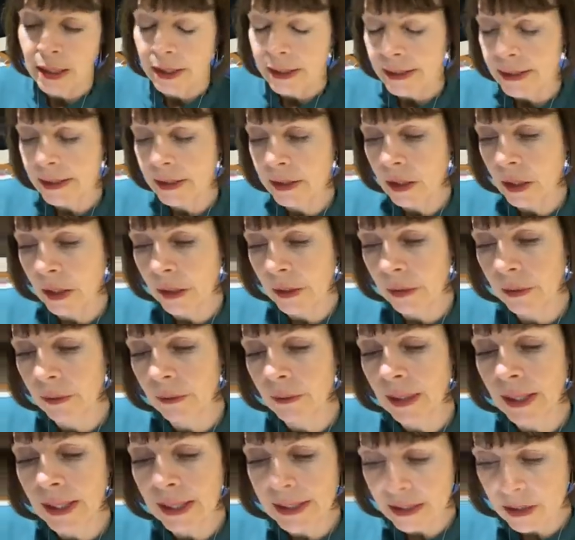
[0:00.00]

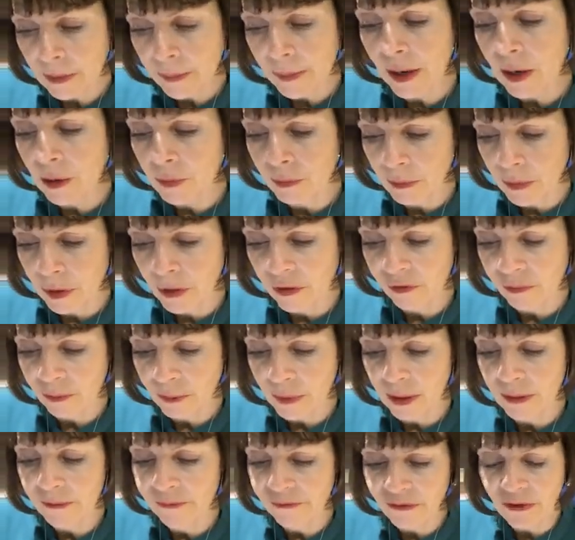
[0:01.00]
So it's about
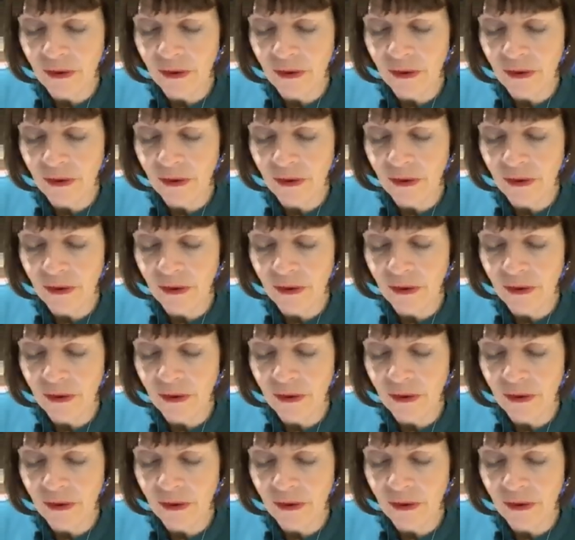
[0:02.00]
movement.